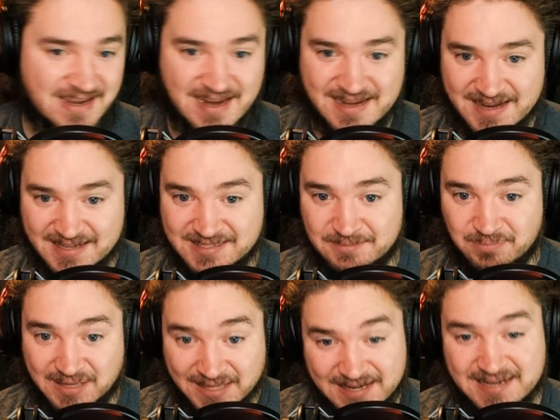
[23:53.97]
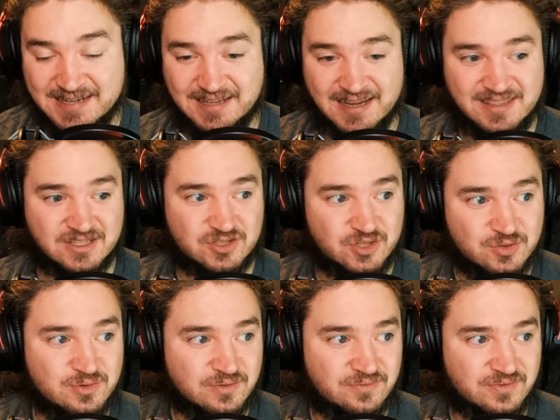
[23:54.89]
and he hasn't played, I think,
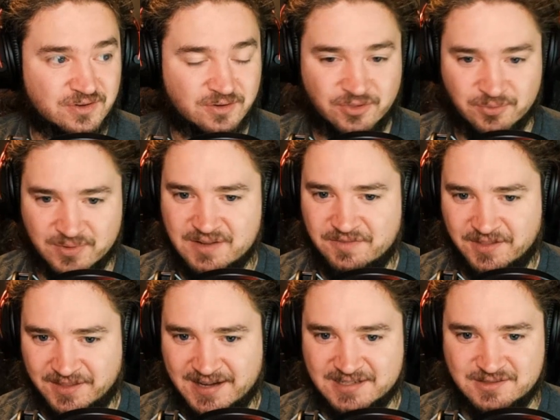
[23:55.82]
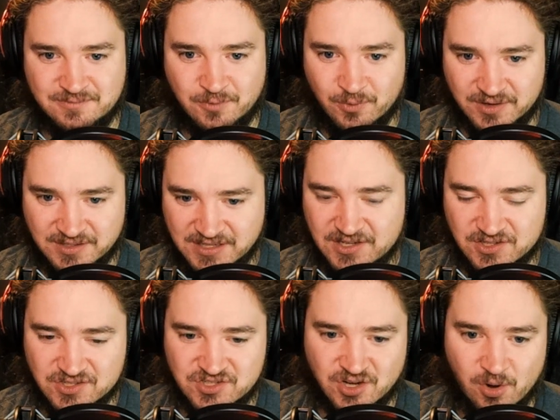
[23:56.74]
2 or 3 of the last 4 years.